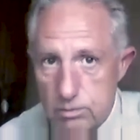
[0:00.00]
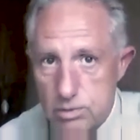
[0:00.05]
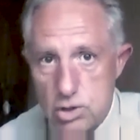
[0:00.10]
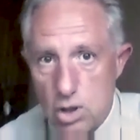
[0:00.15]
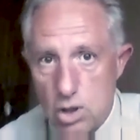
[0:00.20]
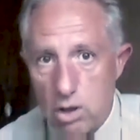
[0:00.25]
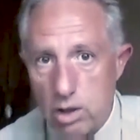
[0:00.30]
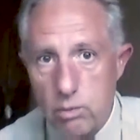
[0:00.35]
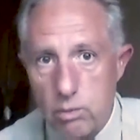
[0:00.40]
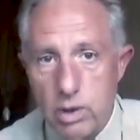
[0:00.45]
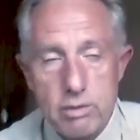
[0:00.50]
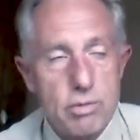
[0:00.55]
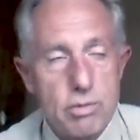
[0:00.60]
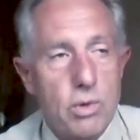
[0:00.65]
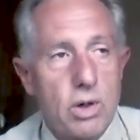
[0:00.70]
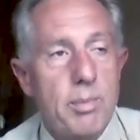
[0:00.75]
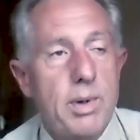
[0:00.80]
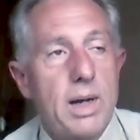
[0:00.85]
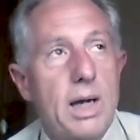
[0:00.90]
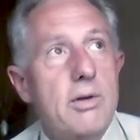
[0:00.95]
Zara, wherever
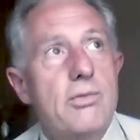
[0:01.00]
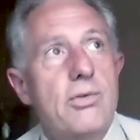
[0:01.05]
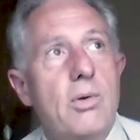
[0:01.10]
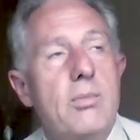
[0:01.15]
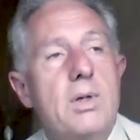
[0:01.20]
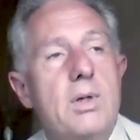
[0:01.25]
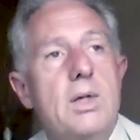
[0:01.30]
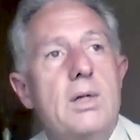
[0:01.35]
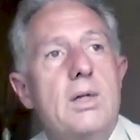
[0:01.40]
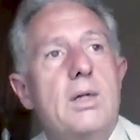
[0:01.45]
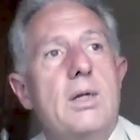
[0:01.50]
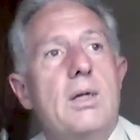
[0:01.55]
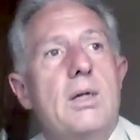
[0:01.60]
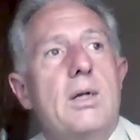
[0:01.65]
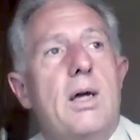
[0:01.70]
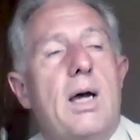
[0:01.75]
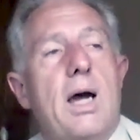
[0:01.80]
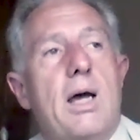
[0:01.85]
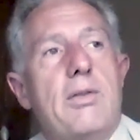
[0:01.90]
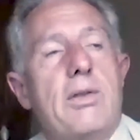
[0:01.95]
you want to buy it from.
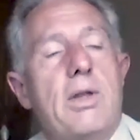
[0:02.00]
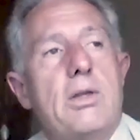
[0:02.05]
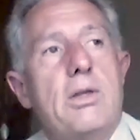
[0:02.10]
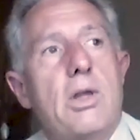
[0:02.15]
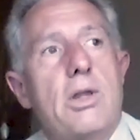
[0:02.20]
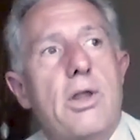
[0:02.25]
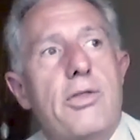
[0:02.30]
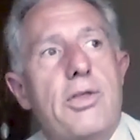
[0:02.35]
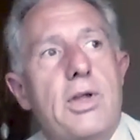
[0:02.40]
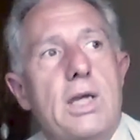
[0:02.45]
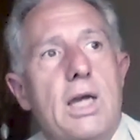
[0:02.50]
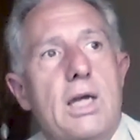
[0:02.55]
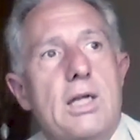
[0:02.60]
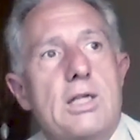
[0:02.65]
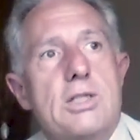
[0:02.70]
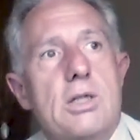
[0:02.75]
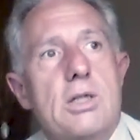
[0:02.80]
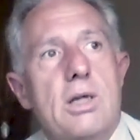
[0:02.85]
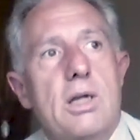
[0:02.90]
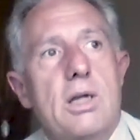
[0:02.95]
And the other thing
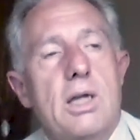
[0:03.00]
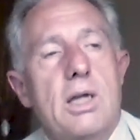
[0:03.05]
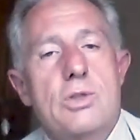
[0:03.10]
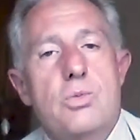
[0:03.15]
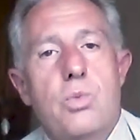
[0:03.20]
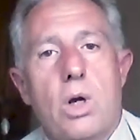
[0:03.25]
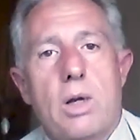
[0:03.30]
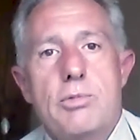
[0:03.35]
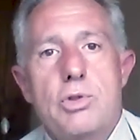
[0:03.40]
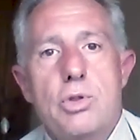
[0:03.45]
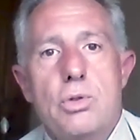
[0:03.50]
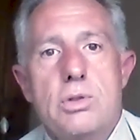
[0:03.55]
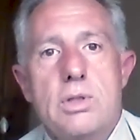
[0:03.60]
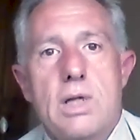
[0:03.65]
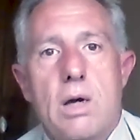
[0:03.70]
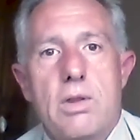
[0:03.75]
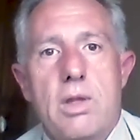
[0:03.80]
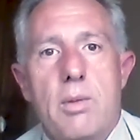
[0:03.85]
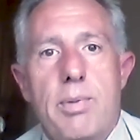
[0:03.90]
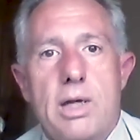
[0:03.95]
is, is what I'm doing
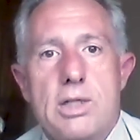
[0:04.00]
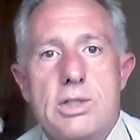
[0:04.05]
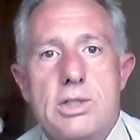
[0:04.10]
now the